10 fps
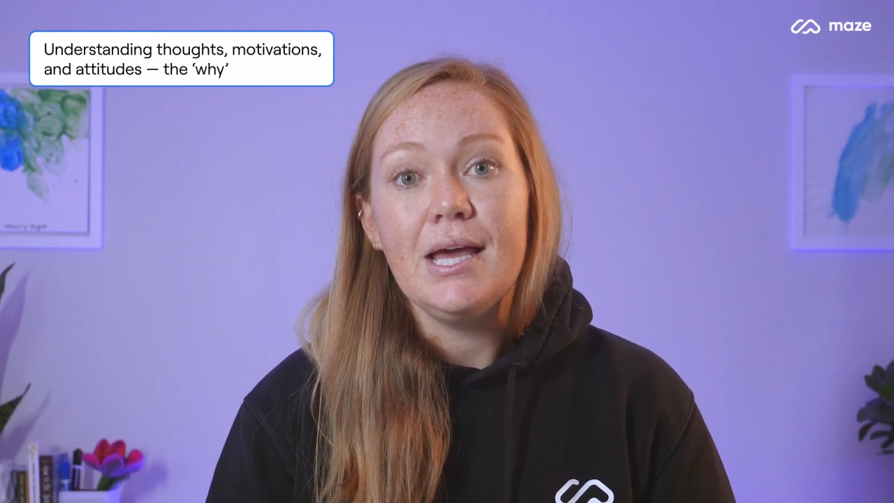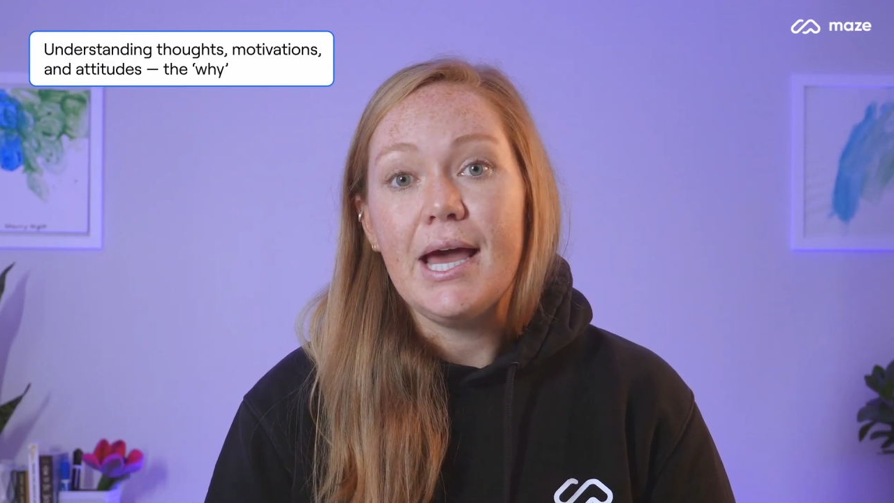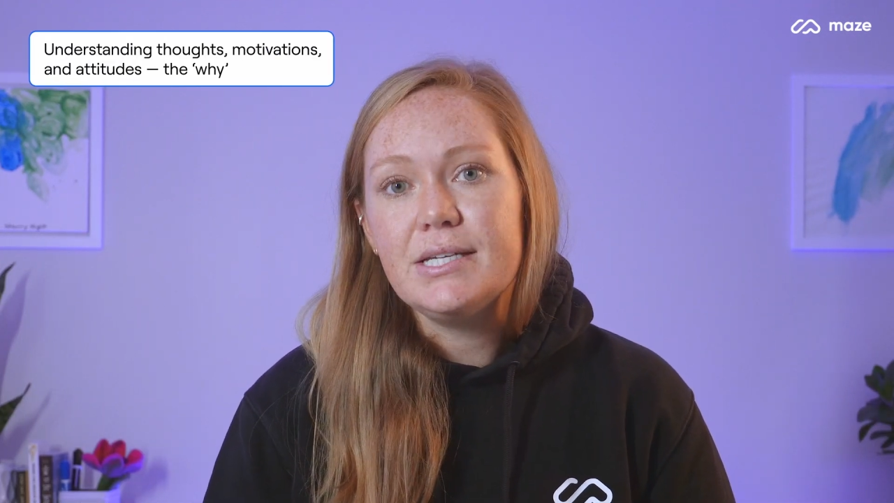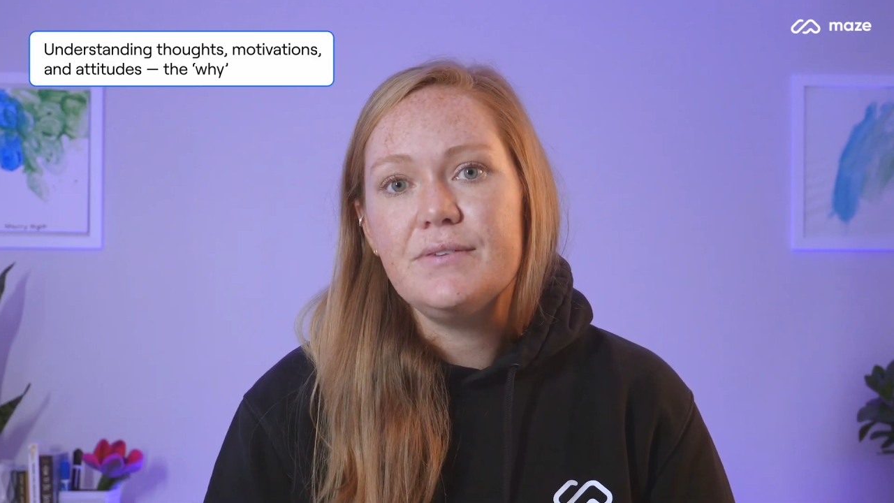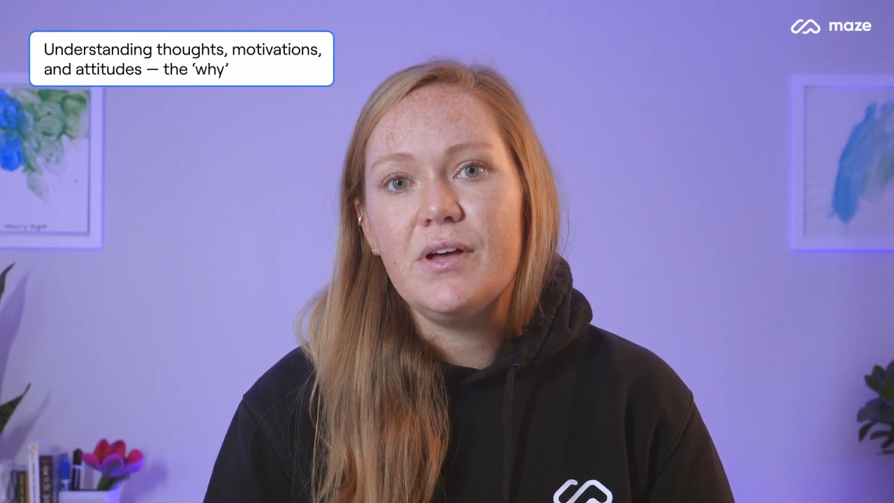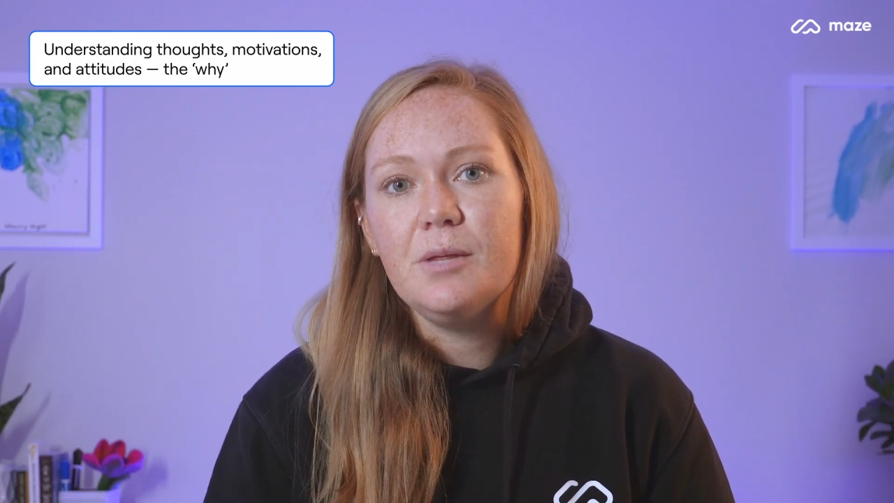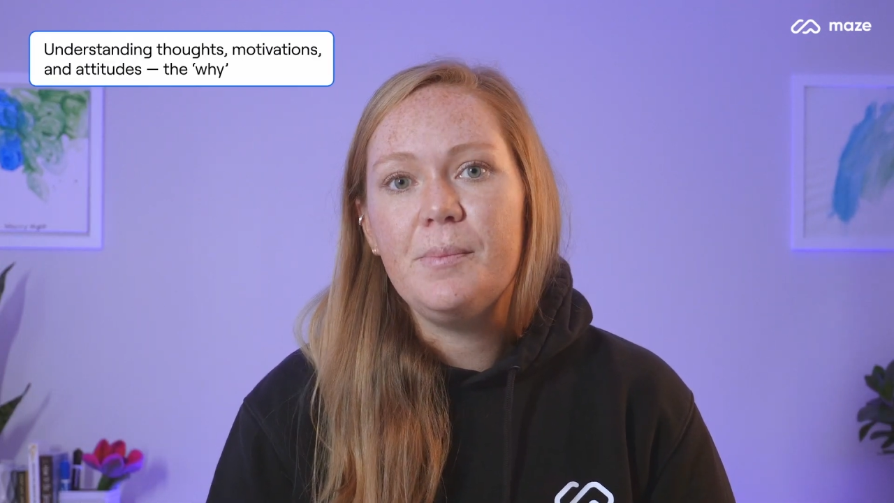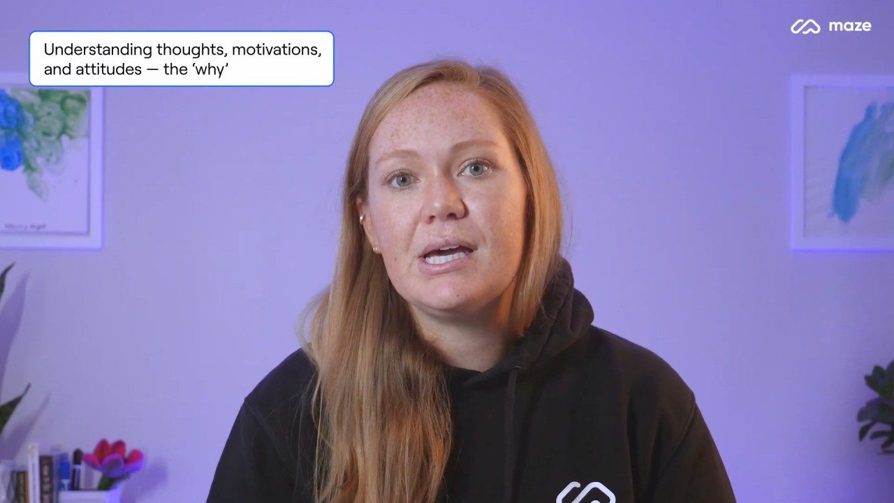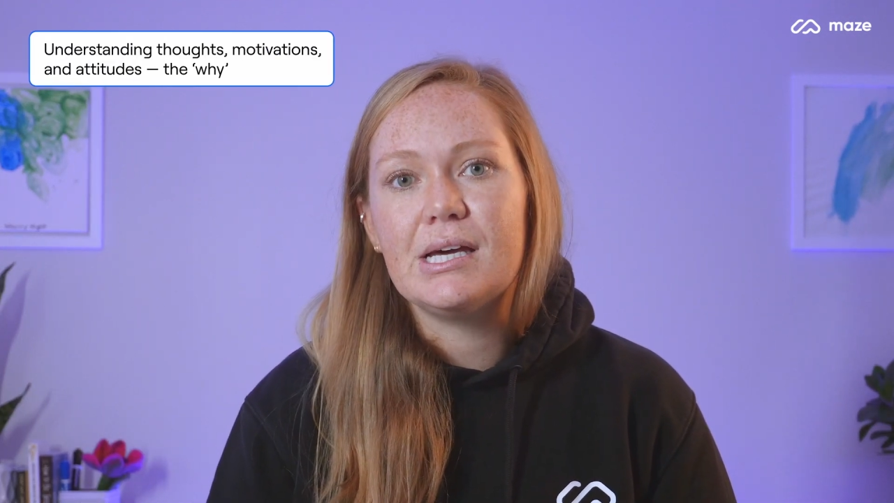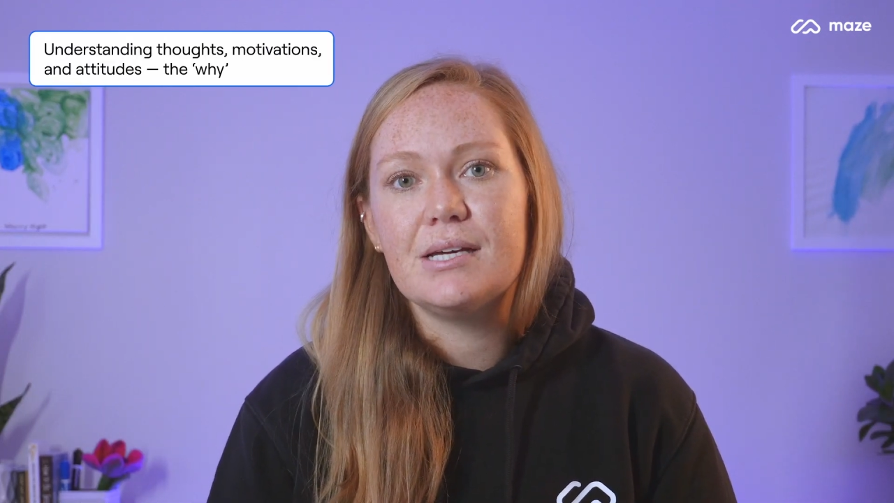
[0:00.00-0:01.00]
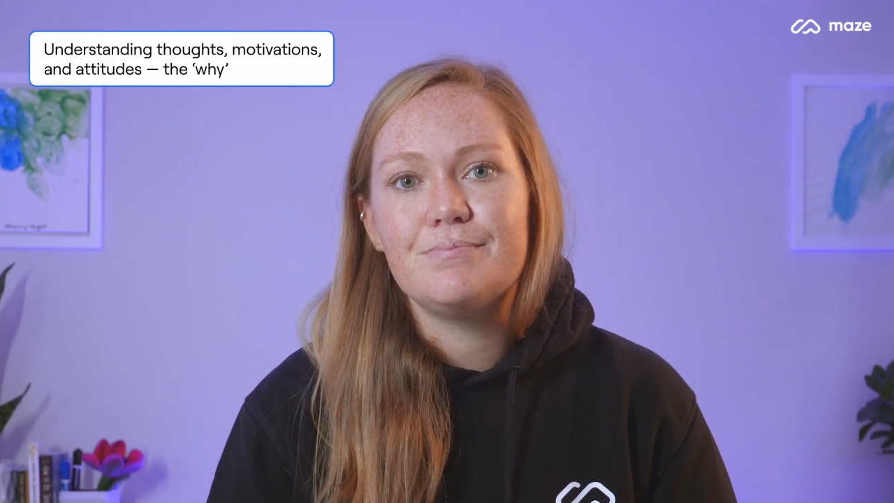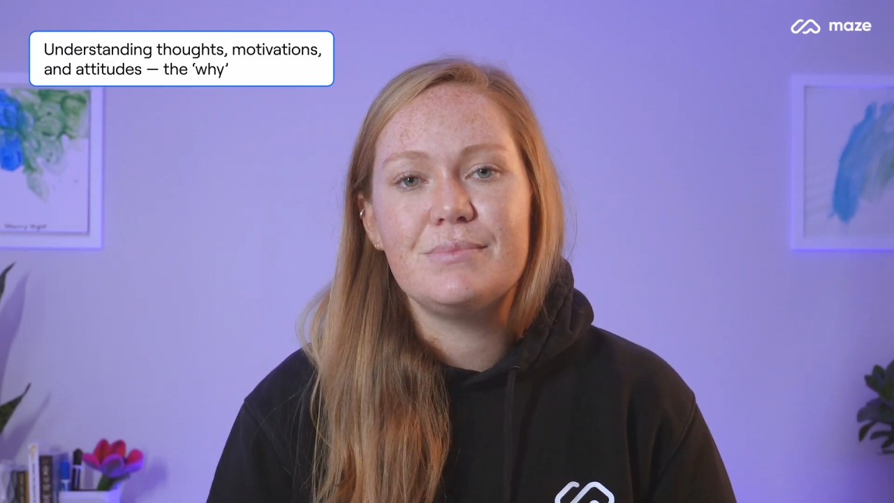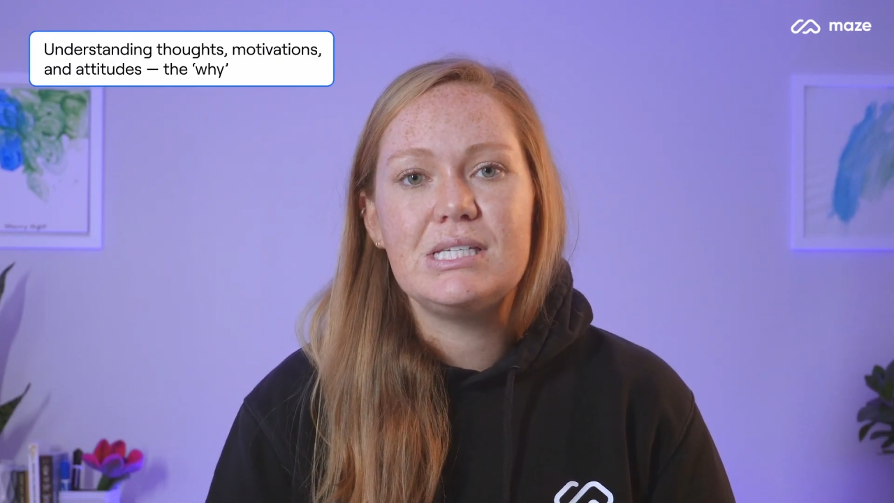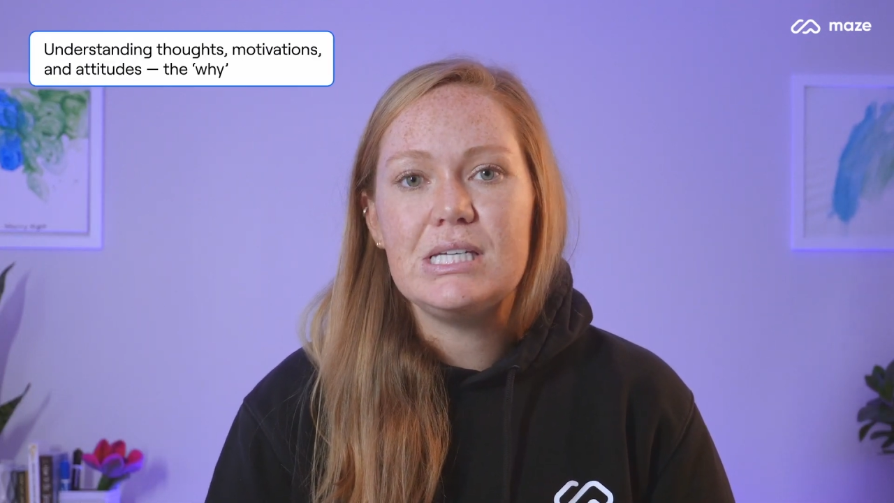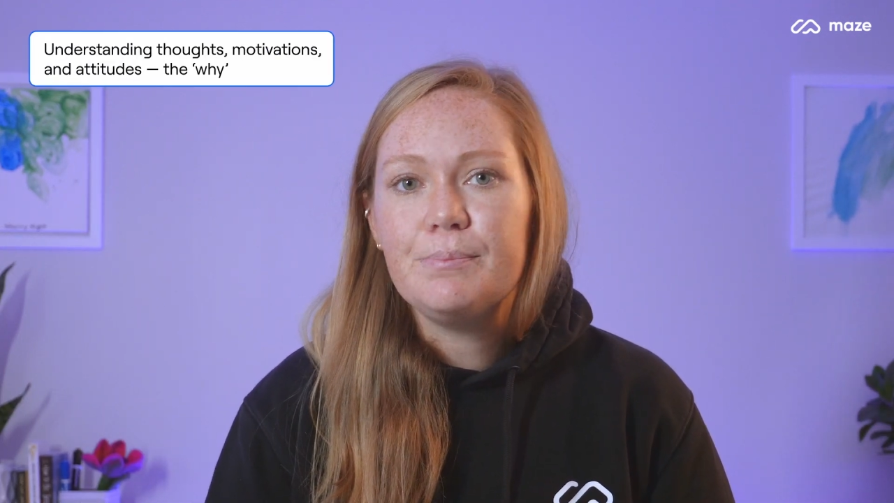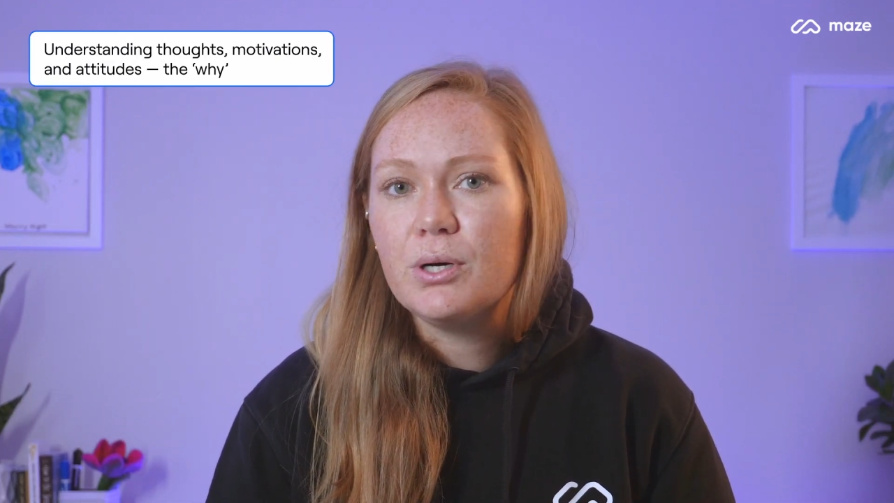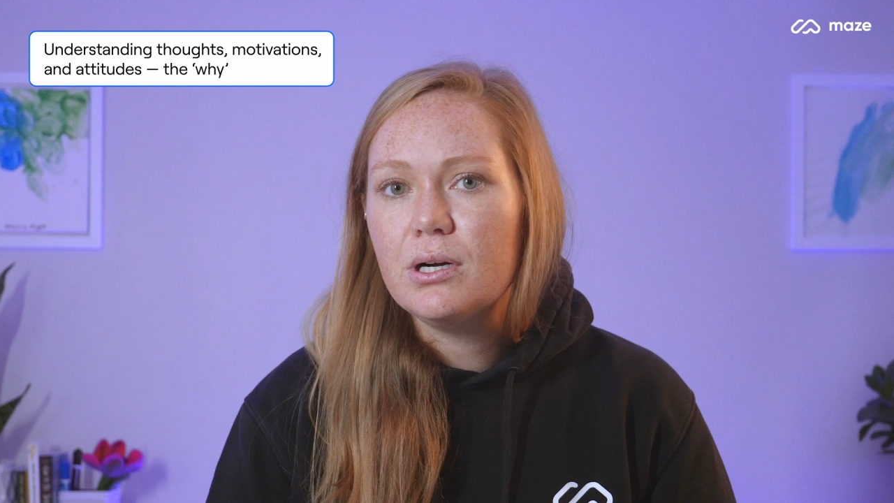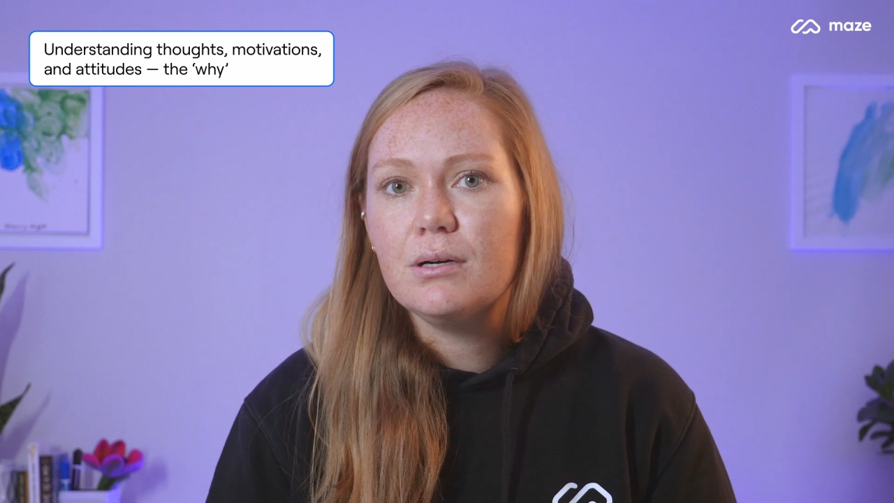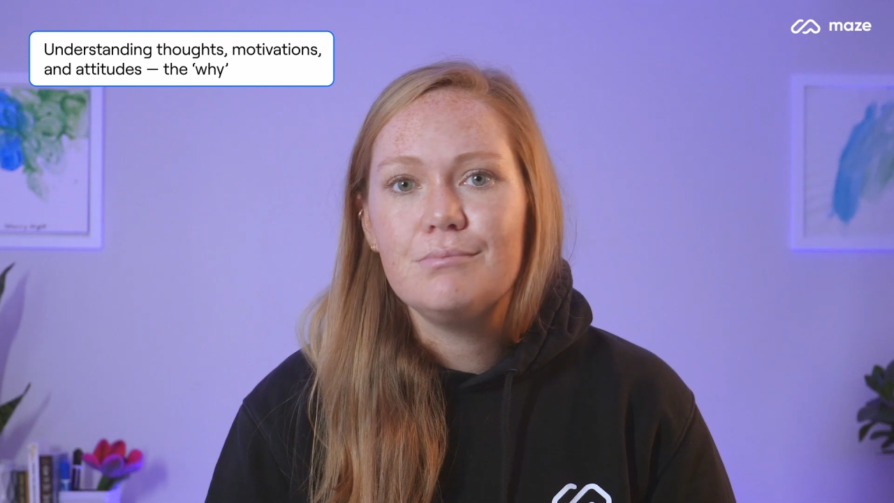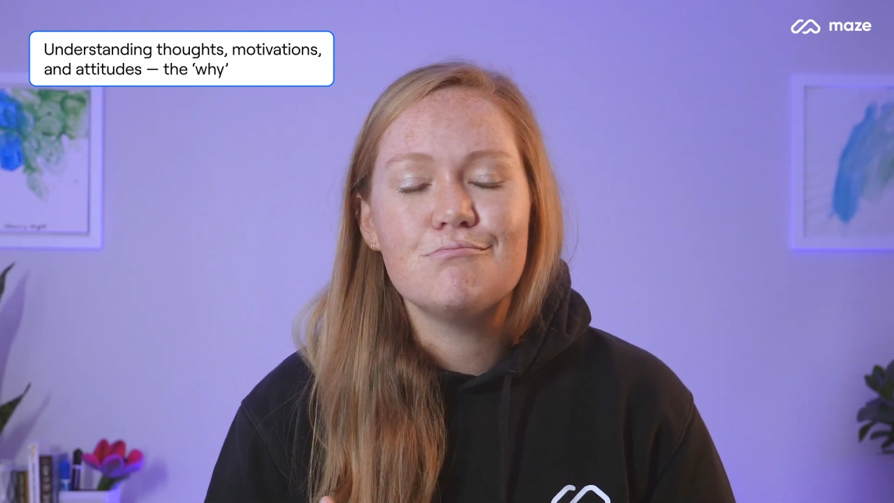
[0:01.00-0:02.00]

and developing a deeper,